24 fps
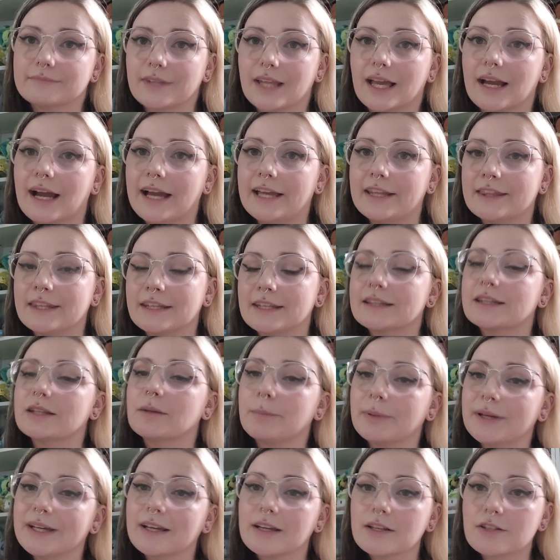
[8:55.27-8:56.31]
I think the
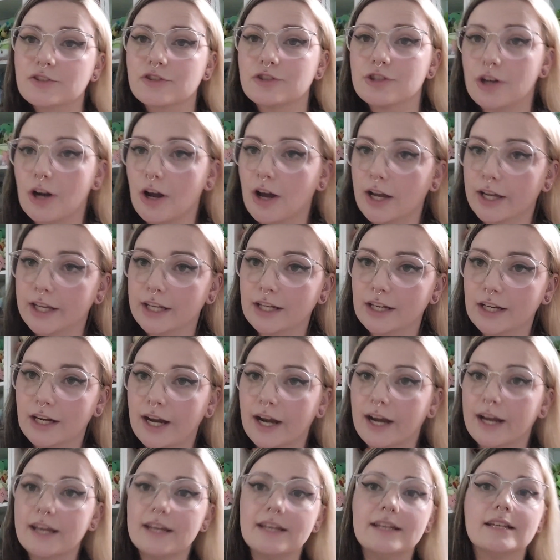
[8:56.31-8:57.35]
biggest draw
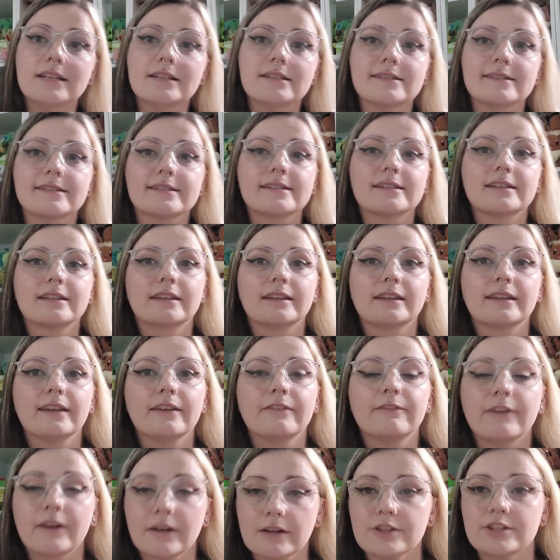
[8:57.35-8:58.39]
here is
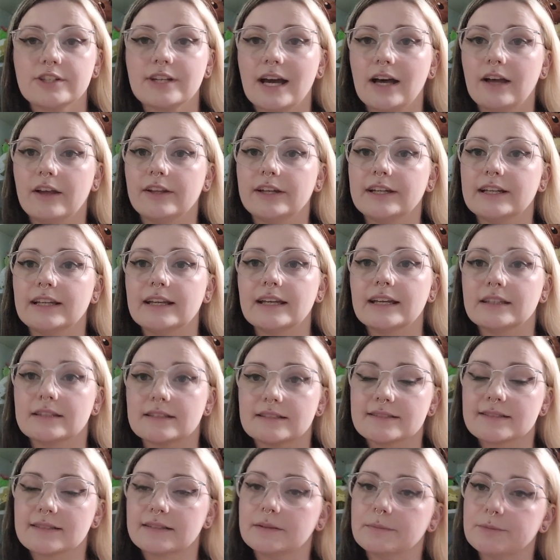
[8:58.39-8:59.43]
the functionality and the
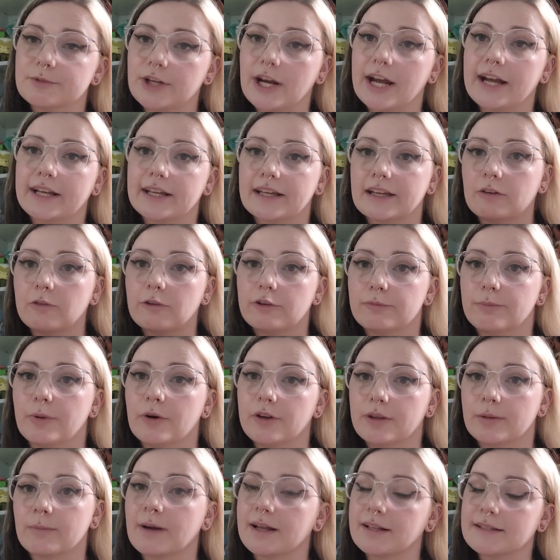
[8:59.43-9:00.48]
sleep tracking with
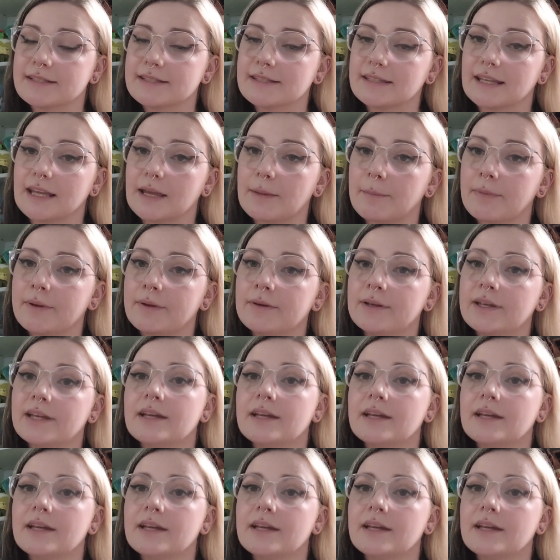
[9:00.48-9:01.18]
Pokemon Sleep.